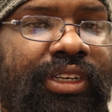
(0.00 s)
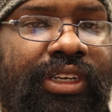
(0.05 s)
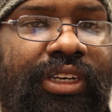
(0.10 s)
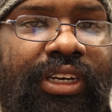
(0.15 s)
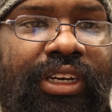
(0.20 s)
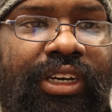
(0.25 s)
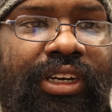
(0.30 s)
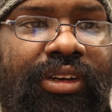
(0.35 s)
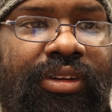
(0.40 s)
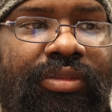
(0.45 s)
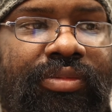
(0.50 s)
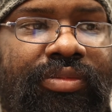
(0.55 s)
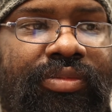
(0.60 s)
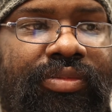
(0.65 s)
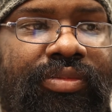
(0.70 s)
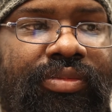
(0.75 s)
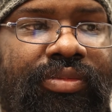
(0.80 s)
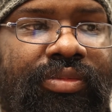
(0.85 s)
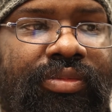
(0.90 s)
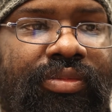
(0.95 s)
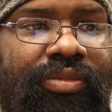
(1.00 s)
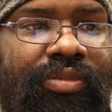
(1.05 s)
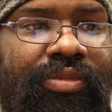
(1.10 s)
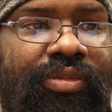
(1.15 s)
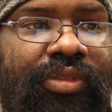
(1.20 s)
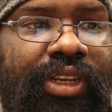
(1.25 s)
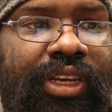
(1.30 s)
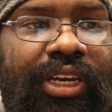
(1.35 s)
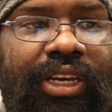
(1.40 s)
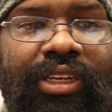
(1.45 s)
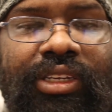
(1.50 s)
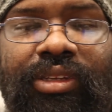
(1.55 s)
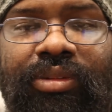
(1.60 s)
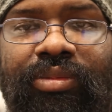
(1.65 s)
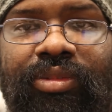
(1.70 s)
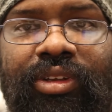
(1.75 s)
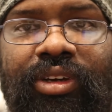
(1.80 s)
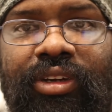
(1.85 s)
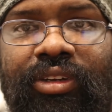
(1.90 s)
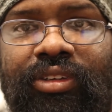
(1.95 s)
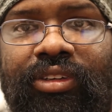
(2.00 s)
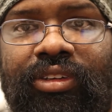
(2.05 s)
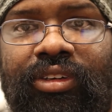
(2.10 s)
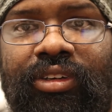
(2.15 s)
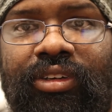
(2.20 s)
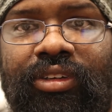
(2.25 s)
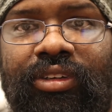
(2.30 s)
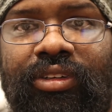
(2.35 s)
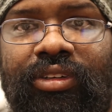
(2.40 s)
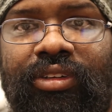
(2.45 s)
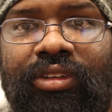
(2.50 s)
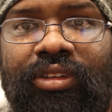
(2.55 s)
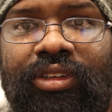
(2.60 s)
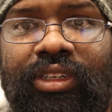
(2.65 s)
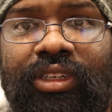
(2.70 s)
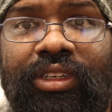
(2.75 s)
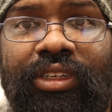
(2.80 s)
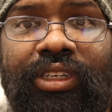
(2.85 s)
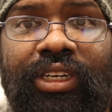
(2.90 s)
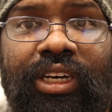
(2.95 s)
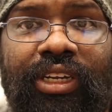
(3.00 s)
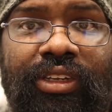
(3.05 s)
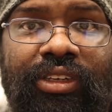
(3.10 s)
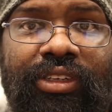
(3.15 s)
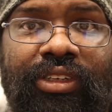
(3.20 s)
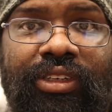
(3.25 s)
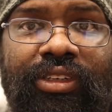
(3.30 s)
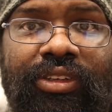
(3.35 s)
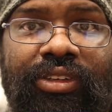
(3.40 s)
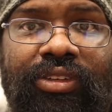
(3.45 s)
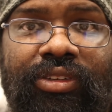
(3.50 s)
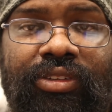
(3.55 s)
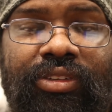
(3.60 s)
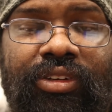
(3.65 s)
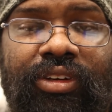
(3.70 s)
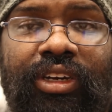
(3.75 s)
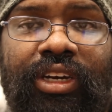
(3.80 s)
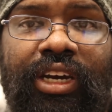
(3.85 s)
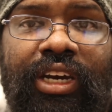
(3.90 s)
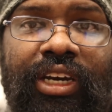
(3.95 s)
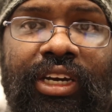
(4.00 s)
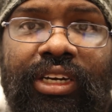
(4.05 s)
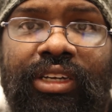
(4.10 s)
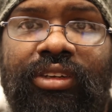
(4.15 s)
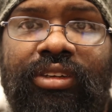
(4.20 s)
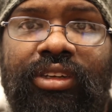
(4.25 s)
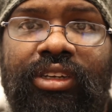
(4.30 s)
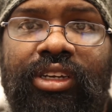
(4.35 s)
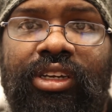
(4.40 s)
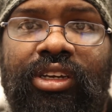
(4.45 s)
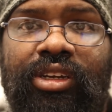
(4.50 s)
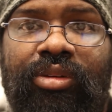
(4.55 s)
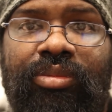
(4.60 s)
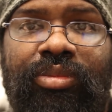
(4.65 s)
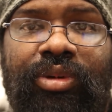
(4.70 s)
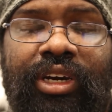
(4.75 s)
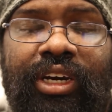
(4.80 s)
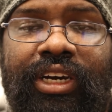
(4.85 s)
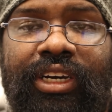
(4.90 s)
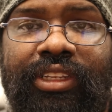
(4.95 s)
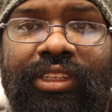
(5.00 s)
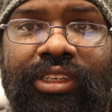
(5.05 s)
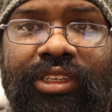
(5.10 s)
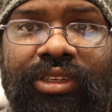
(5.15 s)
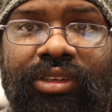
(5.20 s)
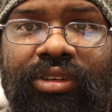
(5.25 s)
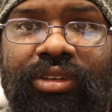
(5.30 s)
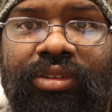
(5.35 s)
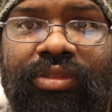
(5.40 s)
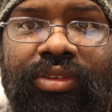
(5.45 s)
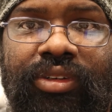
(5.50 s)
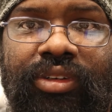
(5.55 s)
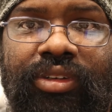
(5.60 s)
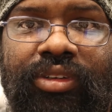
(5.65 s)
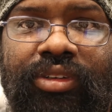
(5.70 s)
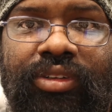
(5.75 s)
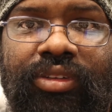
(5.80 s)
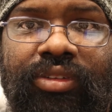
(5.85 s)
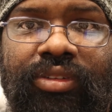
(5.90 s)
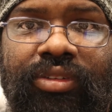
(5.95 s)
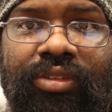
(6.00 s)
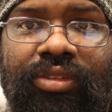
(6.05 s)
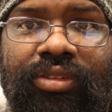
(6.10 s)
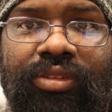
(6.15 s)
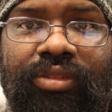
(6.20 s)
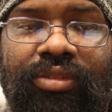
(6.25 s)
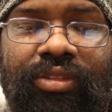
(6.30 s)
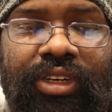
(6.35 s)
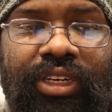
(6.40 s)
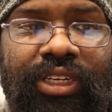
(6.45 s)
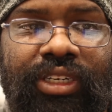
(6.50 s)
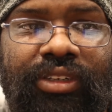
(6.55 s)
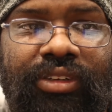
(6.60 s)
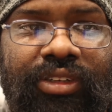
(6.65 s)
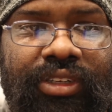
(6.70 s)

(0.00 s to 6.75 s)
that have some thoughts on the intelligence or God behind the universe, right?